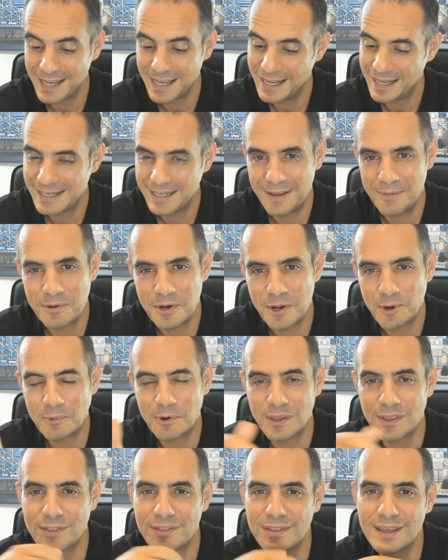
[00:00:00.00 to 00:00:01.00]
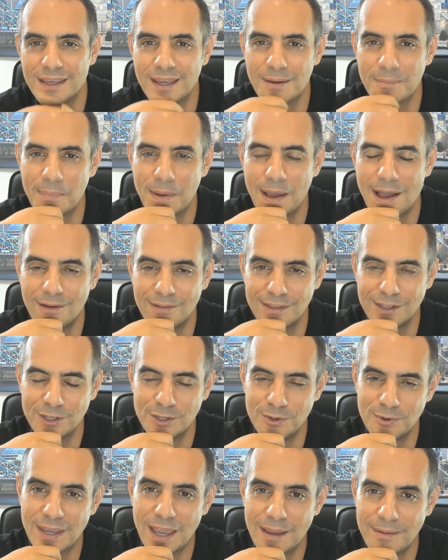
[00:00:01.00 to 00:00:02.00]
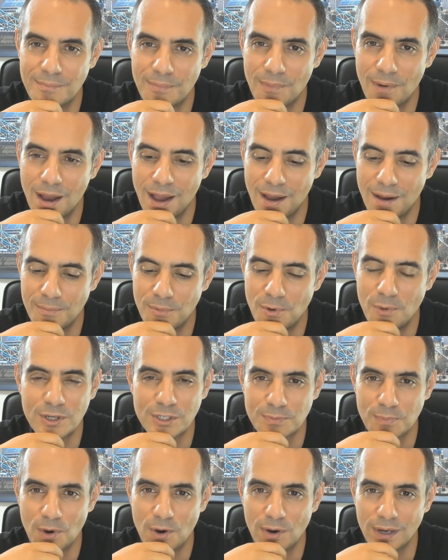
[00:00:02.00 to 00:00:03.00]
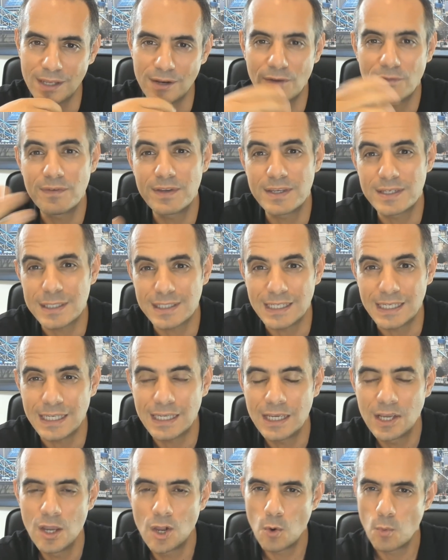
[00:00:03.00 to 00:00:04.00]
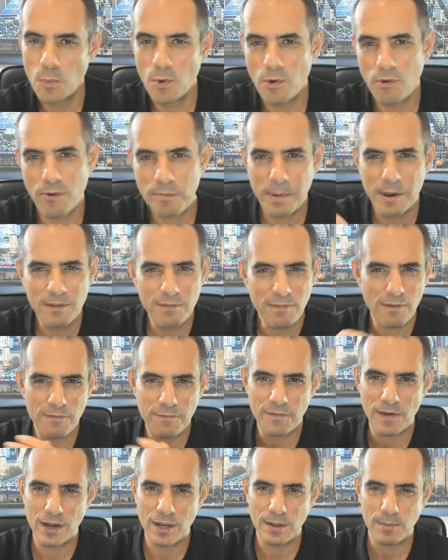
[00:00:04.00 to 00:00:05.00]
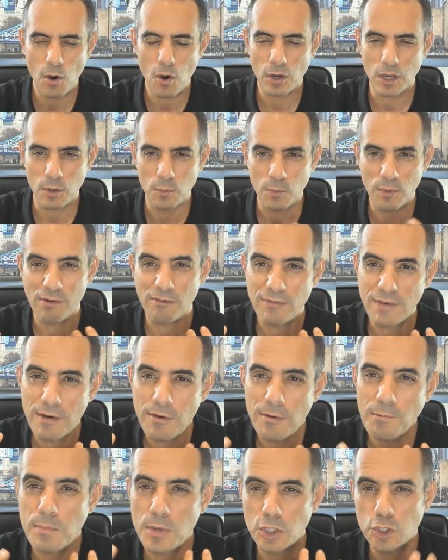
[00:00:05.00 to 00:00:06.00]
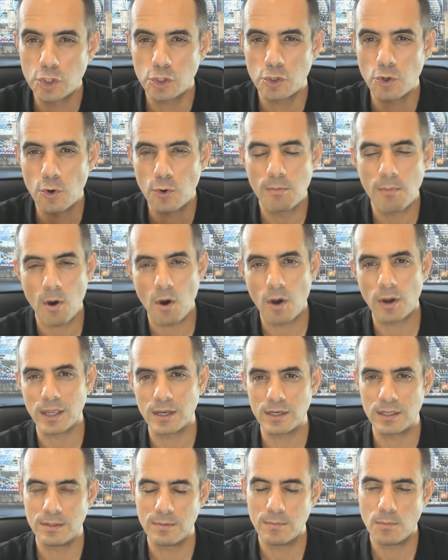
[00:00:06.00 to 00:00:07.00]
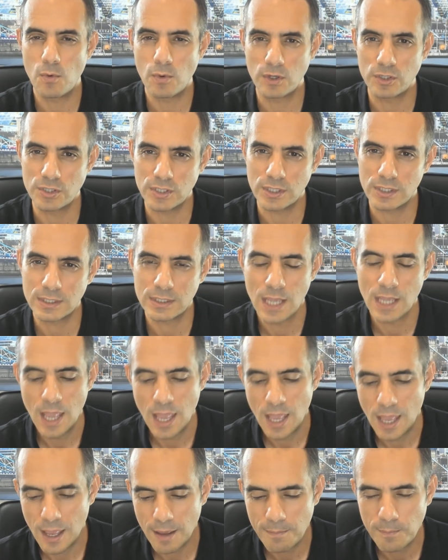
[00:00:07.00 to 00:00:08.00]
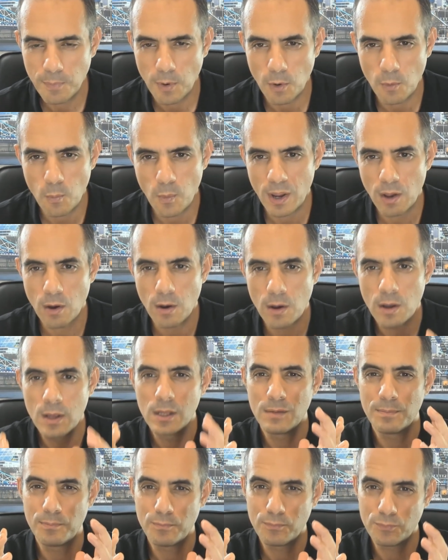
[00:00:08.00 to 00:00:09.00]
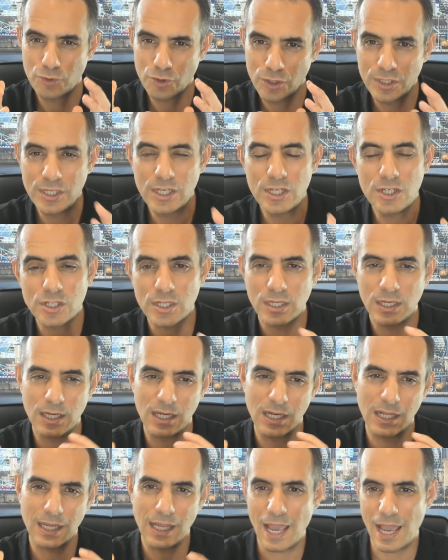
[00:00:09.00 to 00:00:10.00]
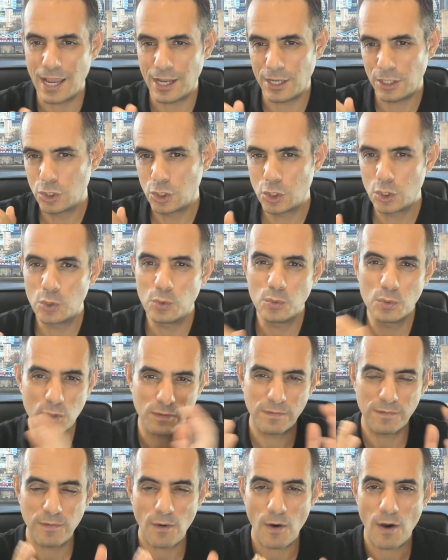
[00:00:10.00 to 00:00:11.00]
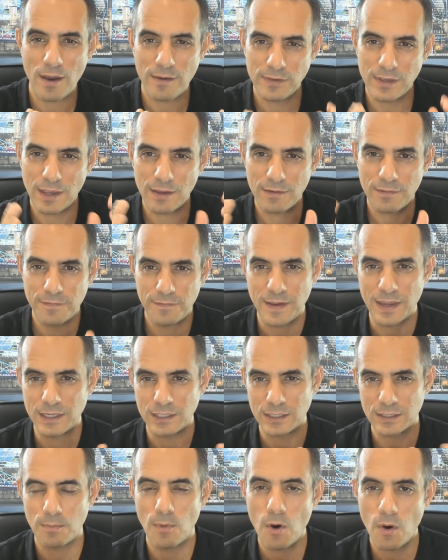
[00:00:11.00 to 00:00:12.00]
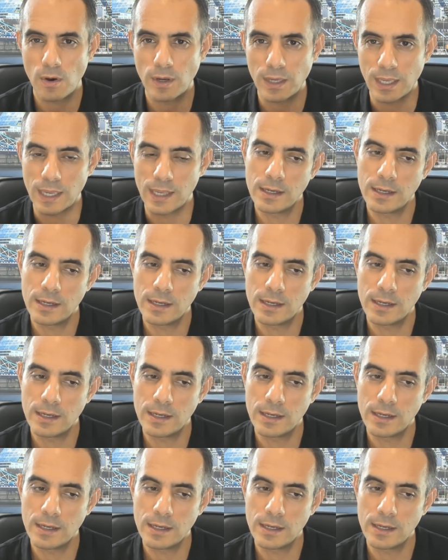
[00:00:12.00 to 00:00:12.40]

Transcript: Let me know what you think about the UK mortgage market. Obviously, we're a bit of a funny market. We're a very mature market in the mortgages, but we are traditionally a 2 to 5 year fixed market.